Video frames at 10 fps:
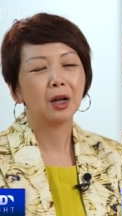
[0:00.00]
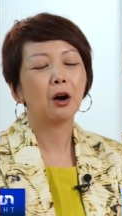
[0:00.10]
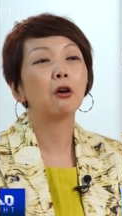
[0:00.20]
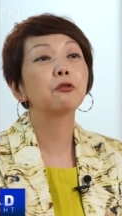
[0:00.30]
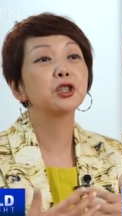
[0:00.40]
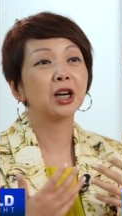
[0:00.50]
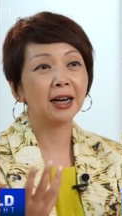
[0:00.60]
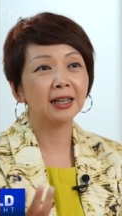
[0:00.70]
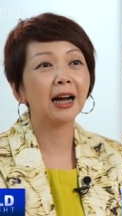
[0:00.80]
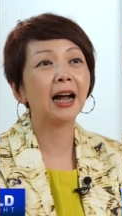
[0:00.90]
of
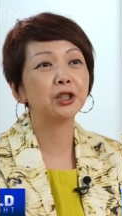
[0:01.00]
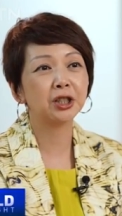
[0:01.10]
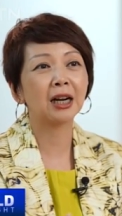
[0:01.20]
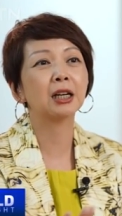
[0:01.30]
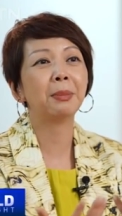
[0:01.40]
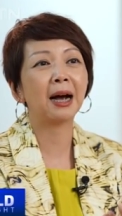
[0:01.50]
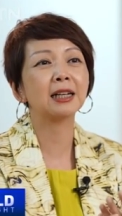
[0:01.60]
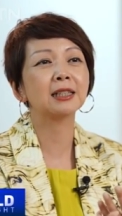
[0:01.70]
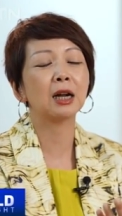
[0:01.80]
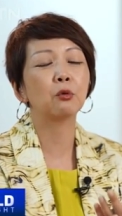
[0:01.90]
China and China
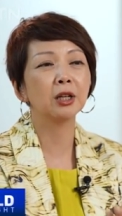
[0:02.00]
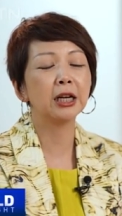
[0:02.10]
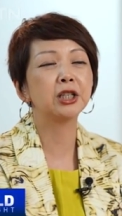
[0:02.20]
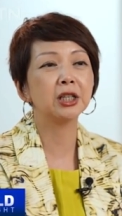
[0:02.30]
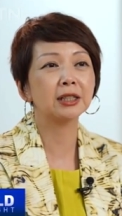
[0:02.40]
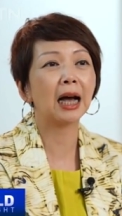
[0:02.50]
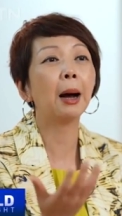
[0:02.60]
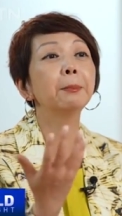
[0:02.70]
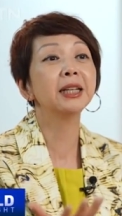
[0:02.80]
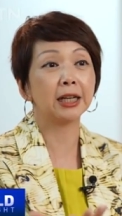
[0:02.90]
Pakistan relations
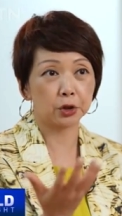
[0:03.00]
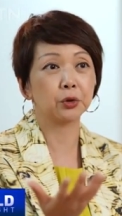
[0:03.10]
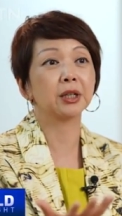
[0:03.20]
update to